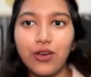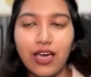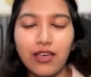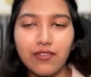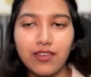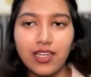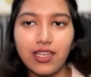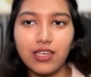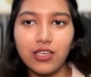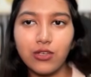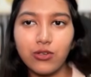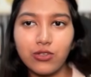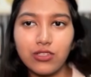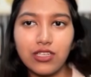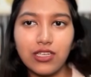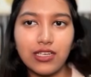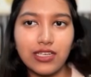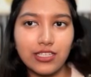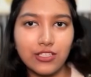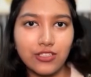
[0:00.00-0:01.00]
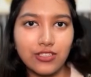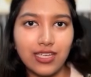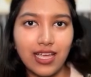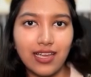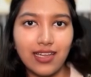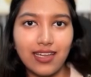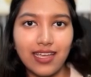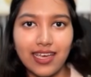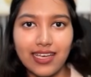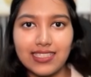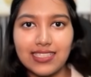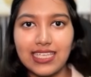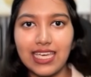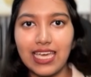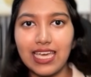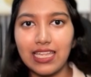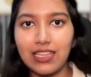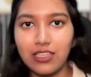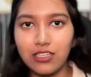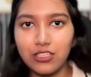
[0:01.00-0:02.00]
I will include the link to Telnyx
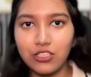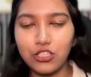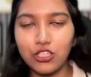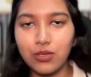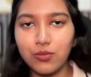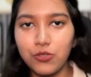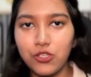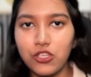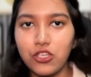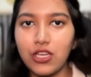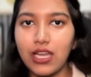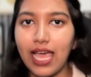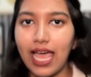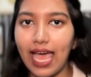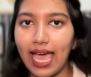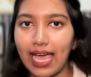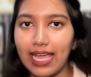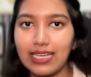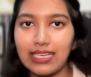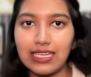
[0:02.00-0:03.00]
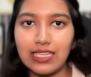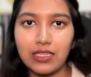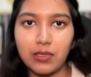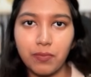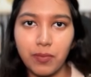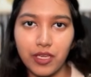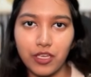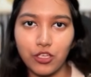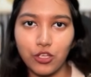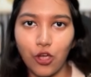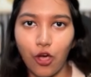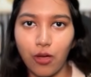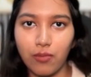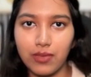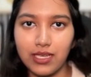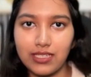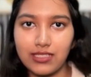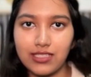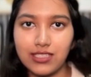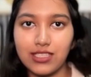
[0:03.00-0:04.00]
in the description and in the pinned
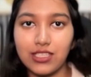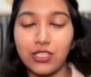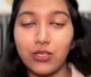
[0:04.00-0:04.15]
comments.